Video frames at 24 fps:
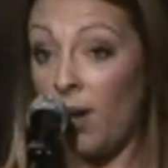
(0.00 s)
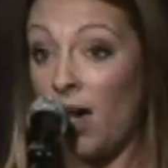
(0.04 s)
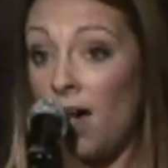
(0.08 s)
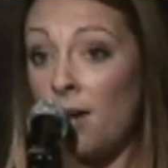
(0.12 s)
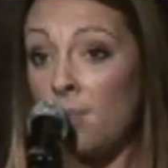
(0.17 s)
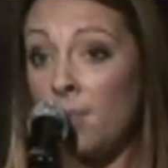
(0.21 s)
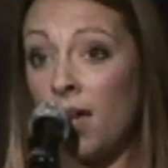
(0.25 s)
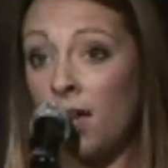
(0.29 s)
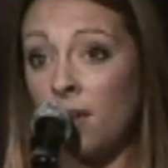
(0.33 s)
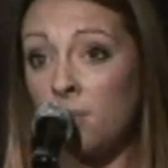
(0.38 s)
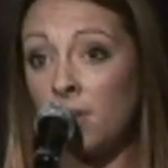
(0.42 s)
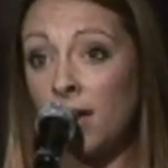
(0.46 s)

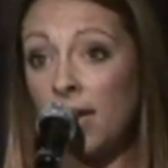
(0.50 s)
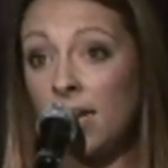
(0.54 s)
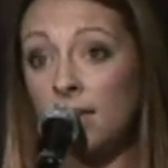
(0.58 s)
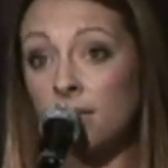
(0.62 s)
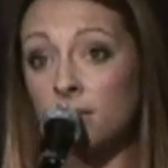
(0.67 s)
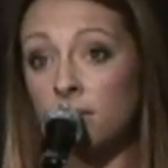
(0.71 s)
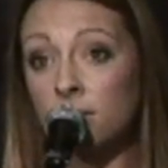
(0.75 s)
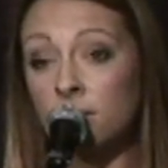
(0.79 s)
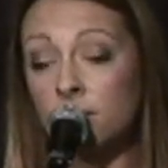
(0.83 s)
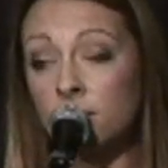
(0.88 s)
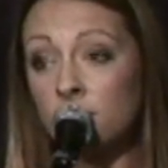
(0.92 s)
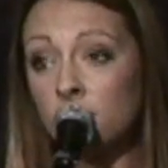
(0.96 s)
on?
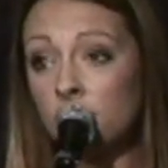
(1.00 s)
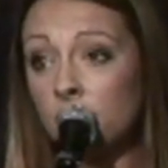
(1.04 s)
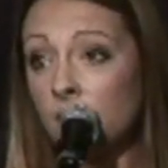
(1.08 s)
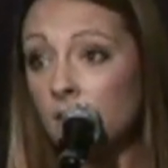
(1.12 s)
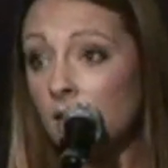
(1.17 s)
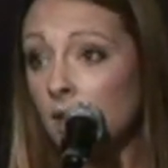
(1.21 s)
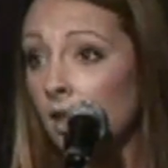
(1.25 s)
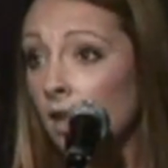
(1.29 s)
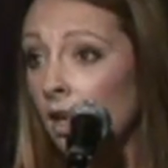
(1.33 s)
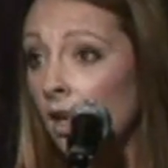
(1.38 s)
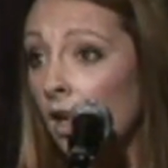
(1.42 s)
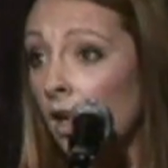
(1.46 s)

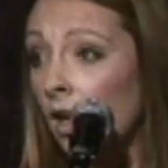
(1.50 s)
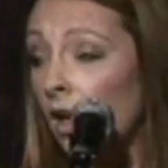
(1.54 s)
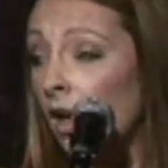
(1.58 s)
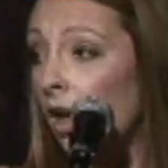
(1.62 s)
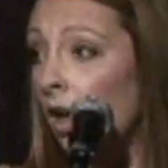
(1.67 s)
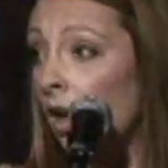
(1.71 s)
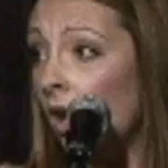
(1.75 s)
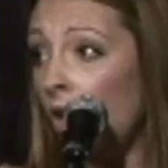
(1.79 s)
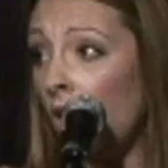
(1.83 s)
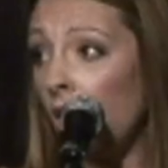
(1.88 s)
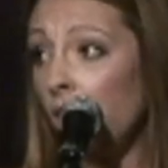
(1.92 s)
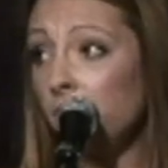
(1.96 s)

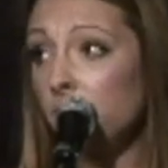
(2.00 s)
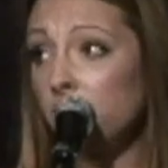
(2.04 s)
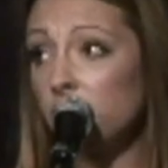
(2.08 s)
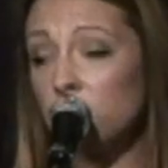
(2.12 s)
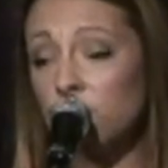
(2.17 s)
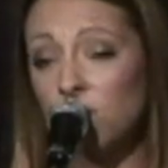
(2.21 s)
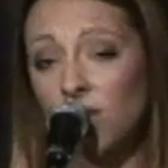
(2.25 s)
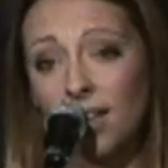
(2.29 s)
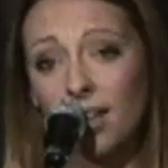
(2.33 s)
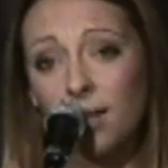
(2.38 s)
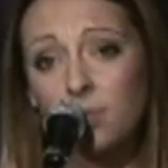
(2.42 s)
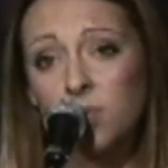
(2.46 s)
Holy
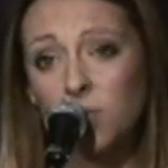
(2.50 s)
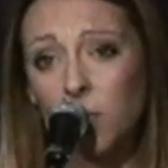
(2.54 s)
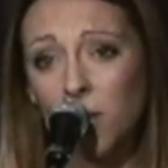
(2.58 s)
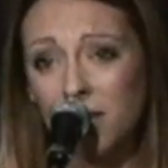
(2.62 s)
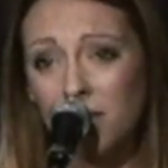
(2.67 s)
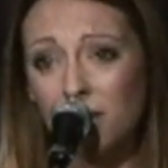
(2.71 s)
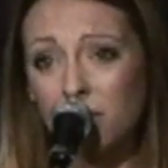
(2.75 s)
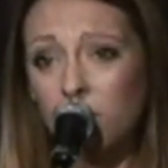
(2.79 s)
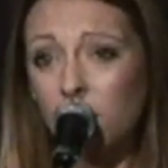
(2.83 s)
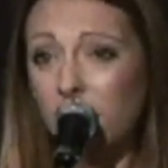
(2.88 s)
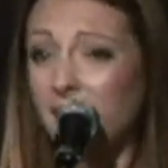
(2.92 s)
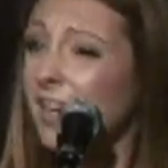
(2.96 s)
shit, I'm
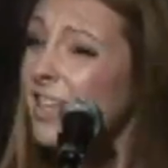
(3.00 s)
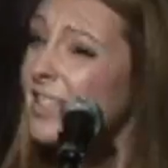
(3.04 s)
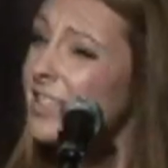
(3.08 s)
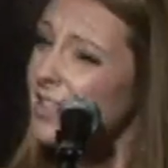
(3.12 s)
23.